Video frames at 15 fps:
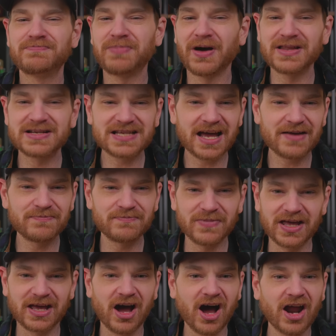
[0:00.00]
By the time
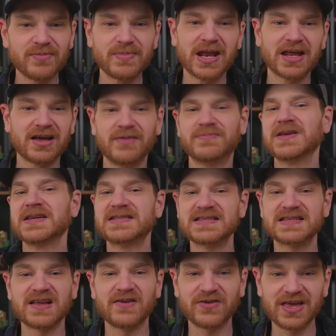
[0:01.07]
like automatic updates
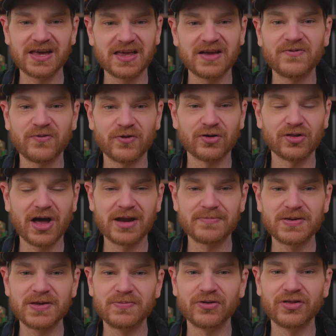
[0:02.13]
and stuff kick in for a lot of
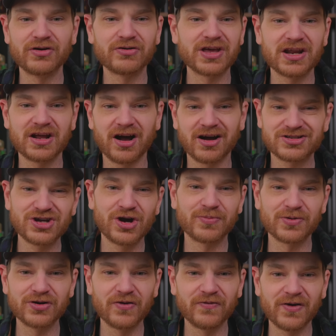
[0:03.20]
people, they'll get it
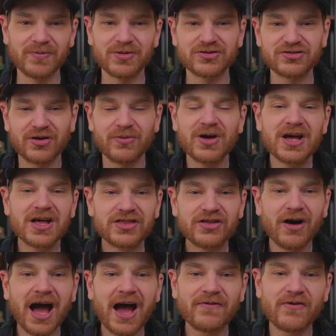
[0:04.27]
October, November. So
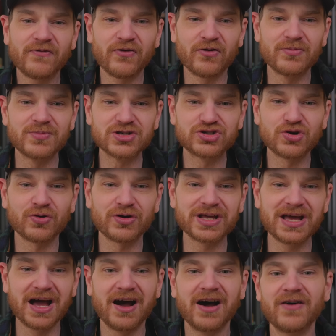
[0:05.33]
they'll have it for a
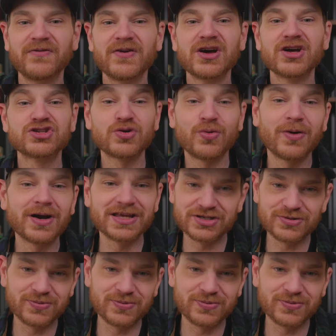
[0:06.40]
majority of twenty